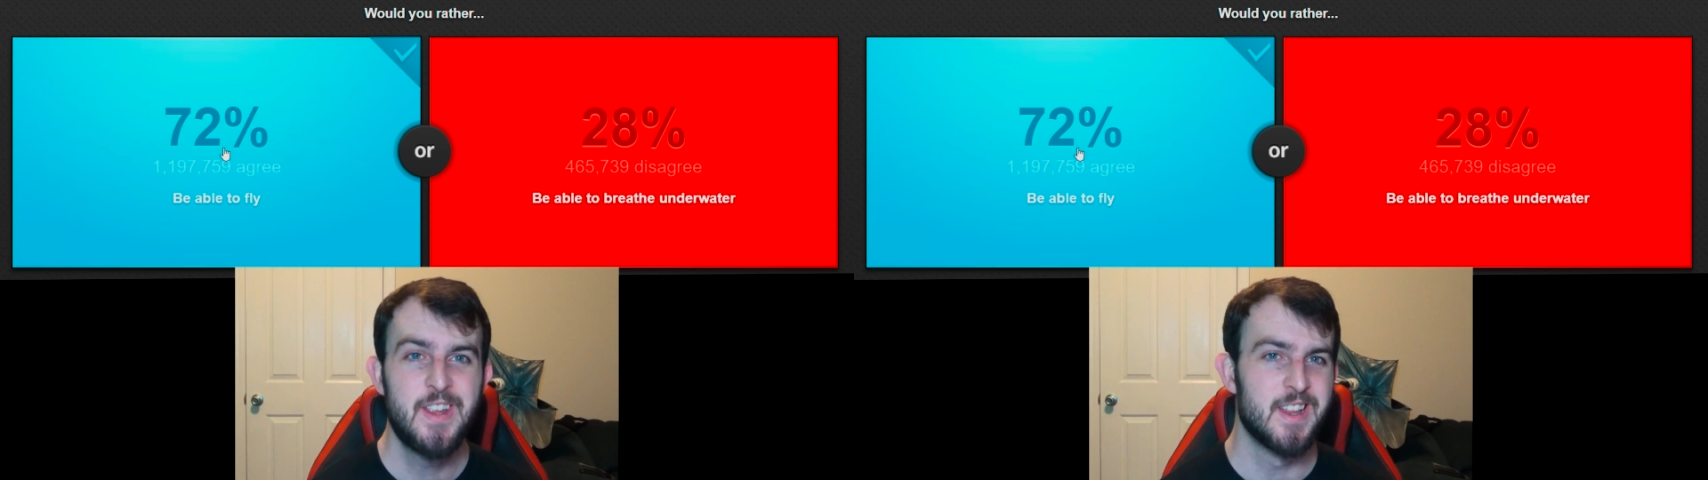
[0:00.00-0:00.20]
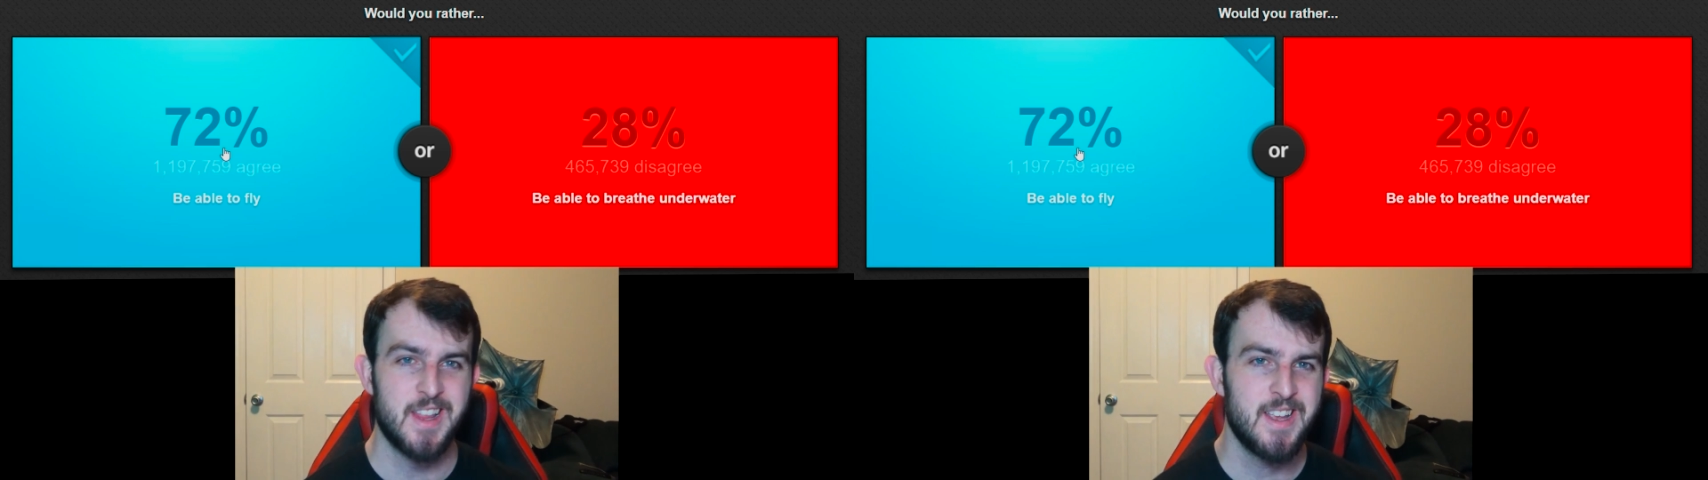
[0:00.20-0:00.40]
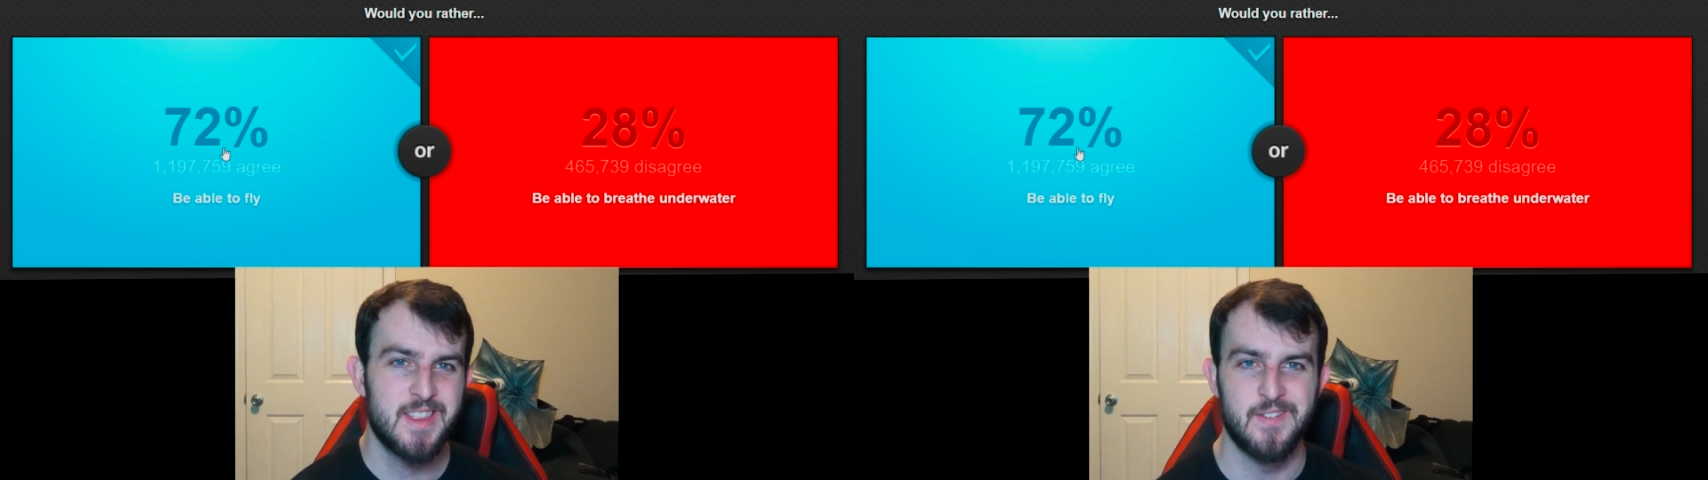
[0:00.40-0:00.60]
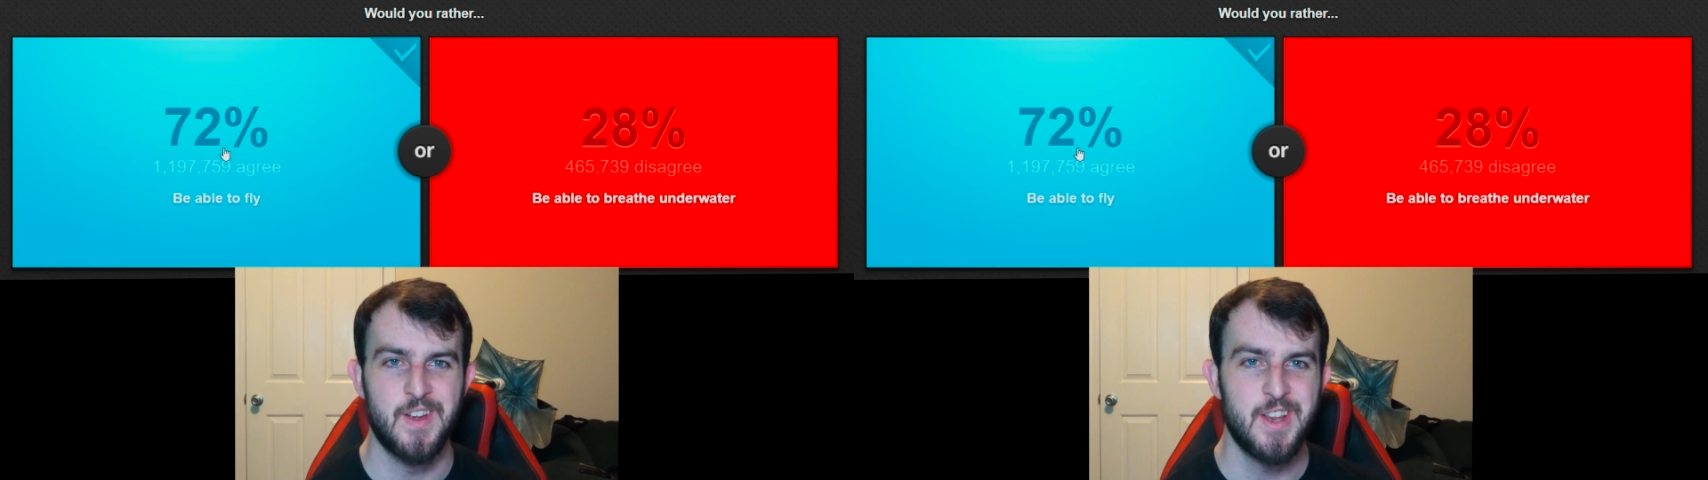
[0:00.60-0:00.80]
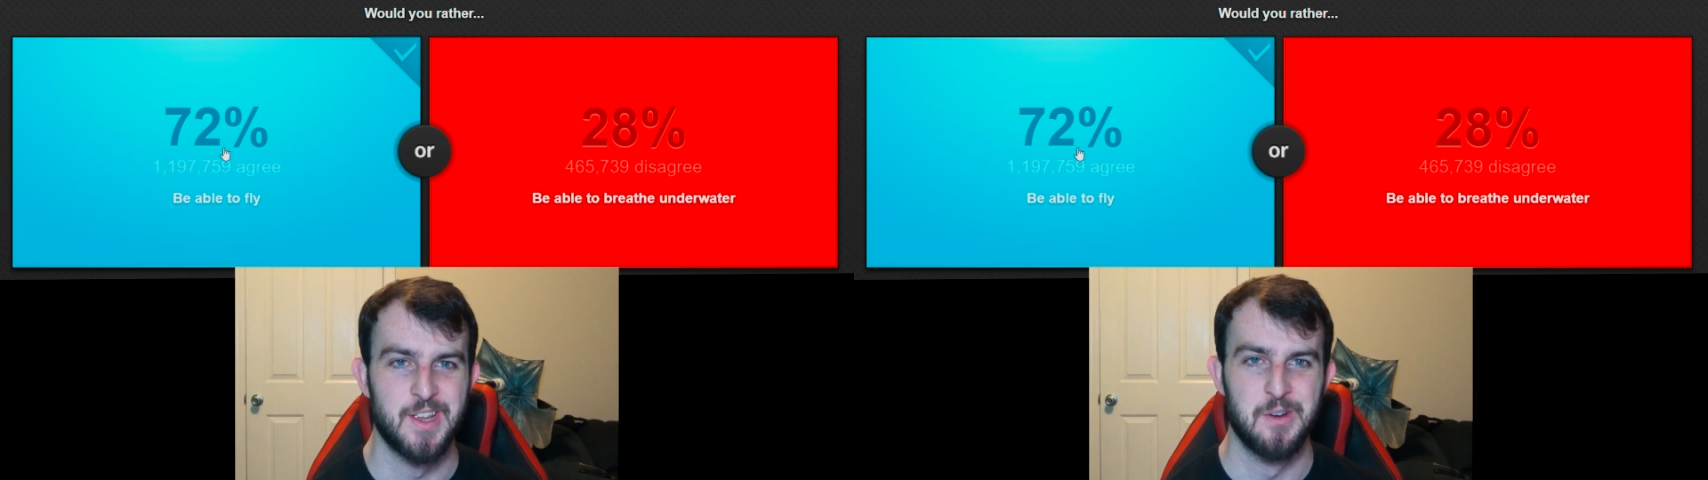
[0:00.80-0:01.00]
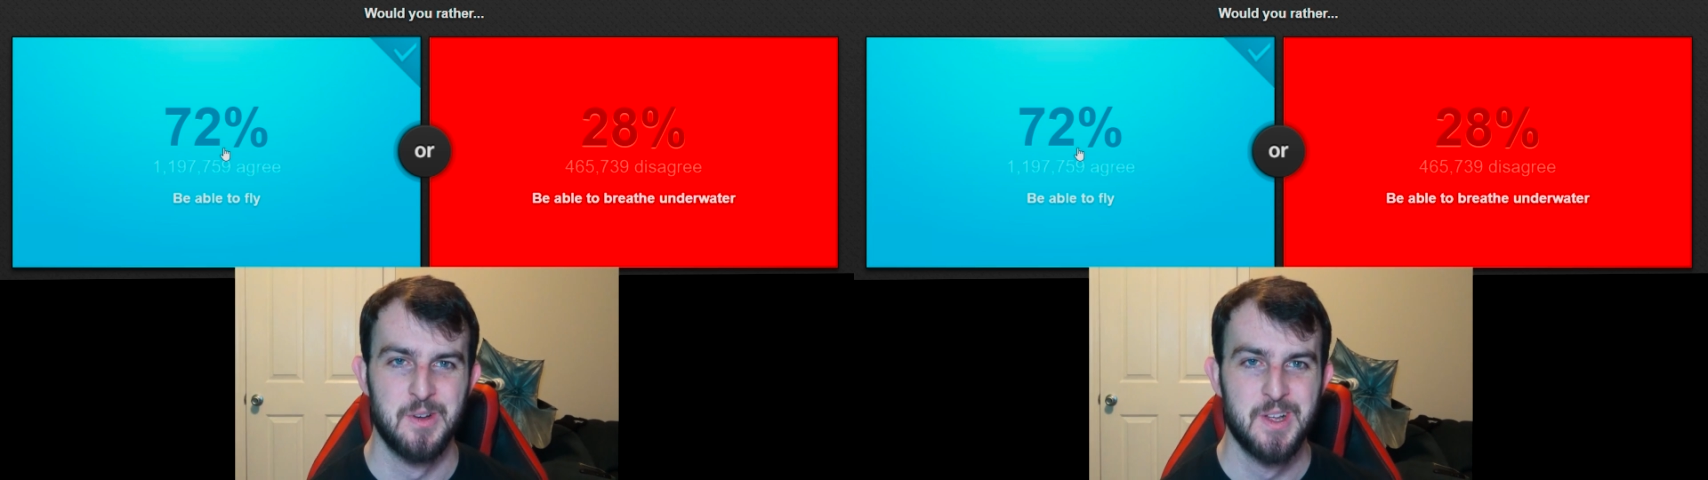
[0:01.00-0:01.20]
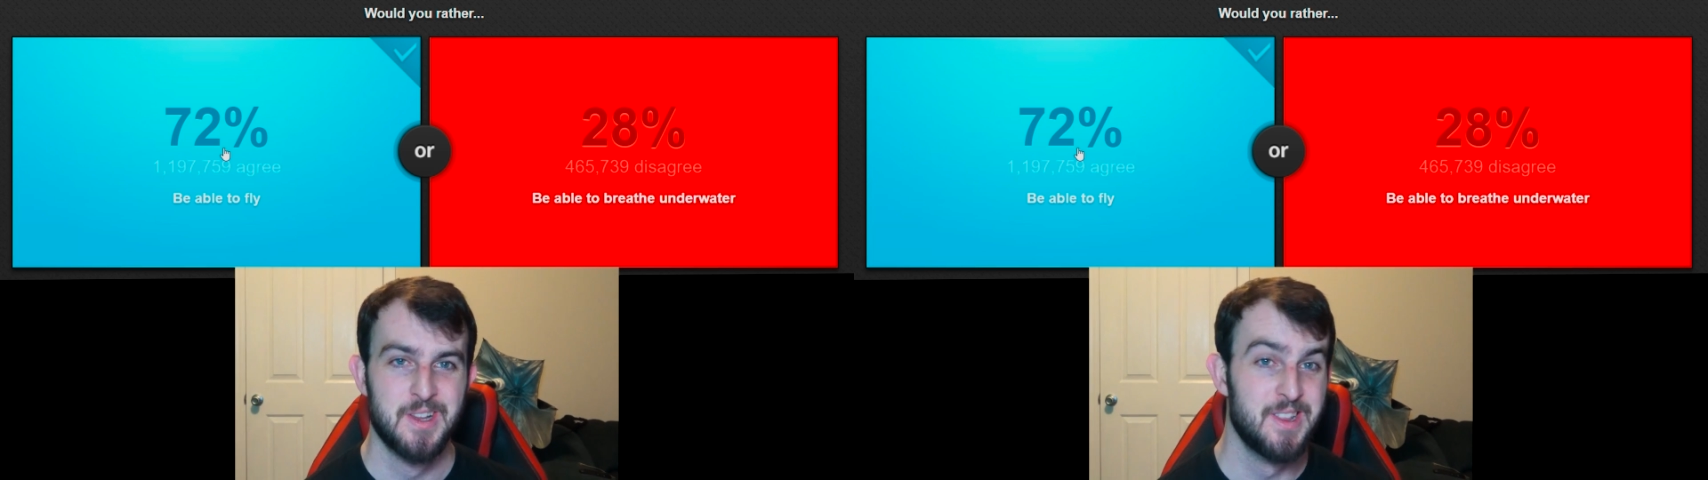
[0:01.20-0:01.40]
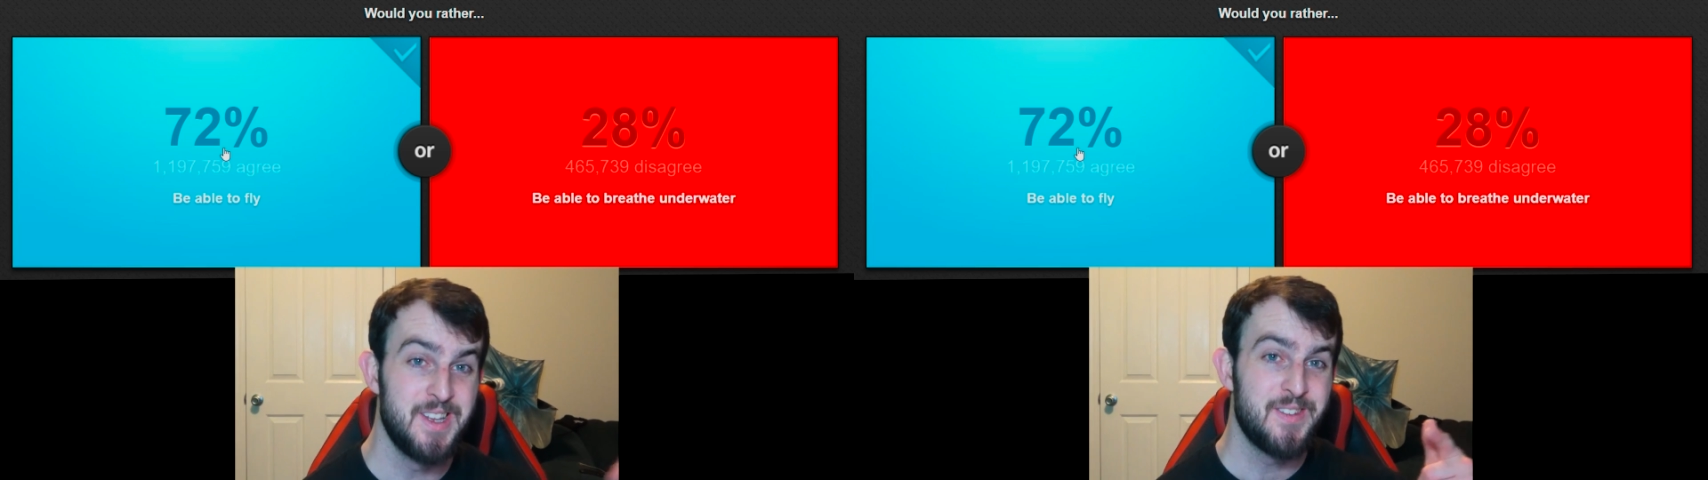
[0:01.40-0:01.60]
if you liked the video,